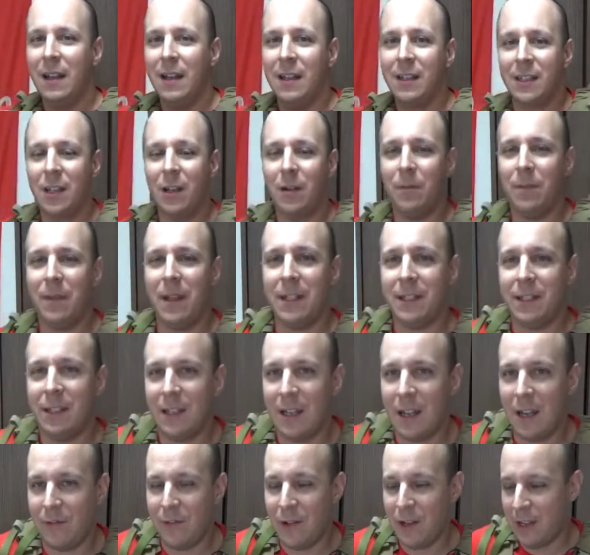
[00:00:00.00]
So that's all I
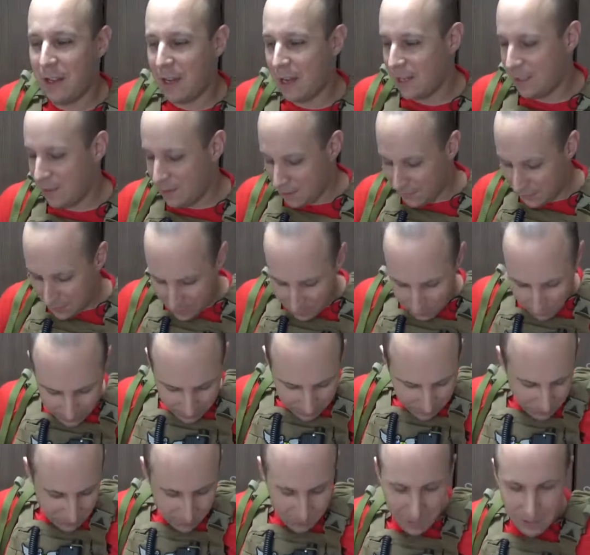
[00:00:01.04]
got for you guys. If you have any
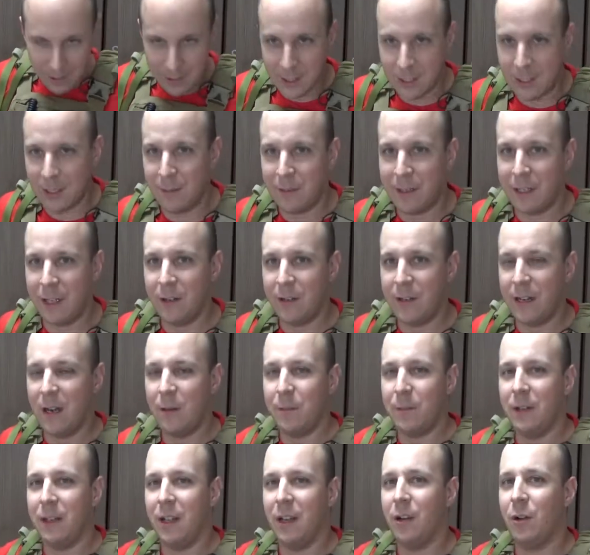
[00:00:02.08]
questions about it, just let me know down
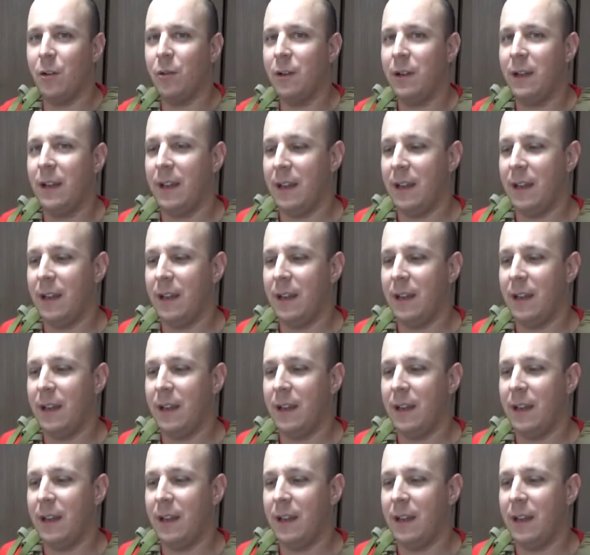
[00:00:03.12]
below.